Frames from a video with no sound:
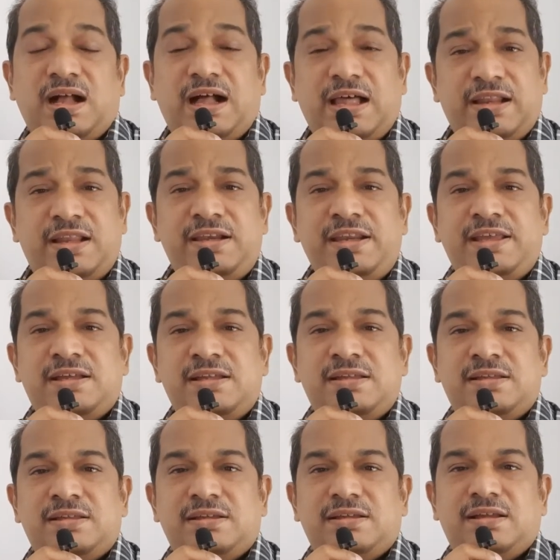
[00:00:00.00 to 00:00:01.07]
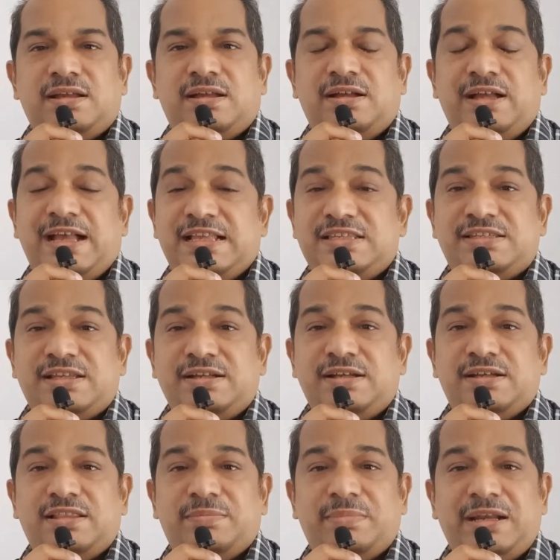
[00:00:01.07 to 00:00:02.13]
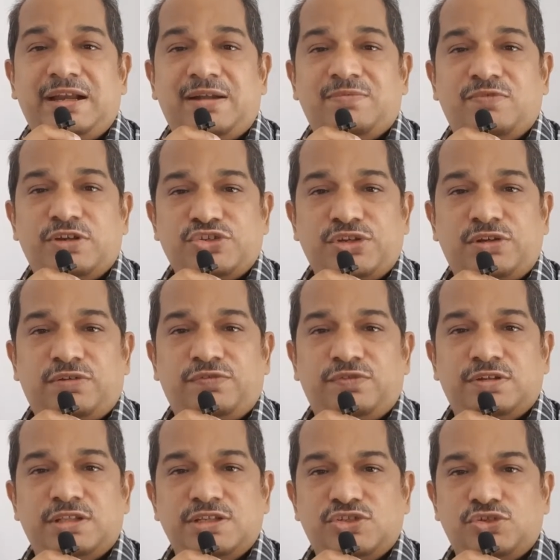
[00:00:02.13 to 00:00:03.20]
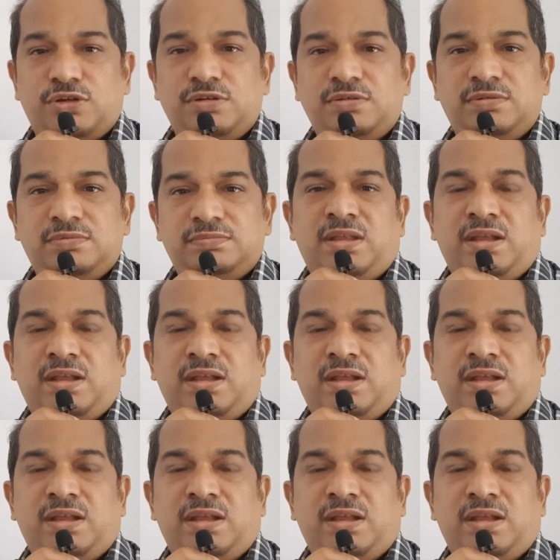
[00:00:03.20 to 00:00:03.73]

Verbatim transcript: Ananya uh, has sung the Malayalam version of uh, this song,